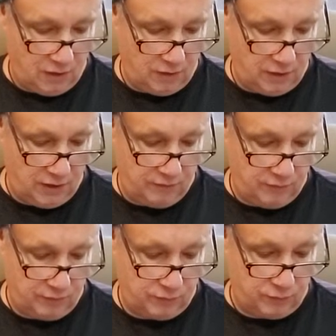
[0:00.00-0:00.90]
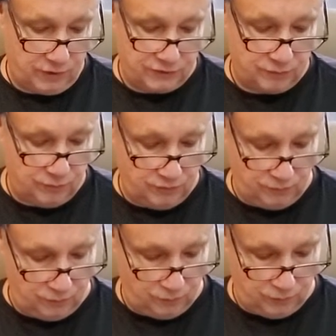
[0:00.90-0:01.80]
I have my progressed
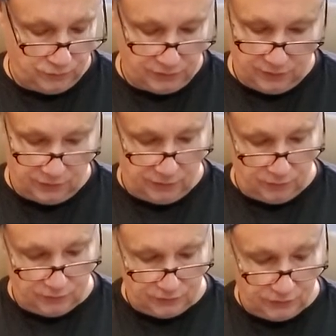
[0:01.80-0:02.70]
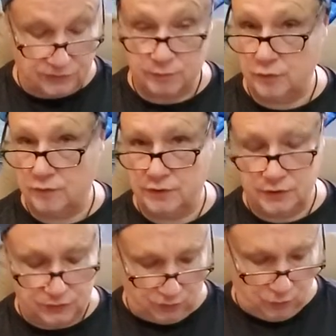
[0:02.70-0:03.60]
moon was in Libra, just moved into
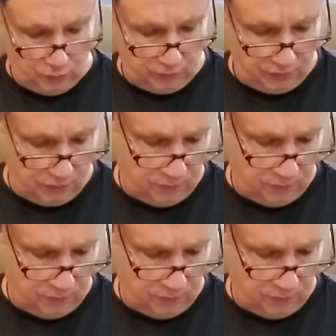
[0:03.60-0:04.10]
Scorpio.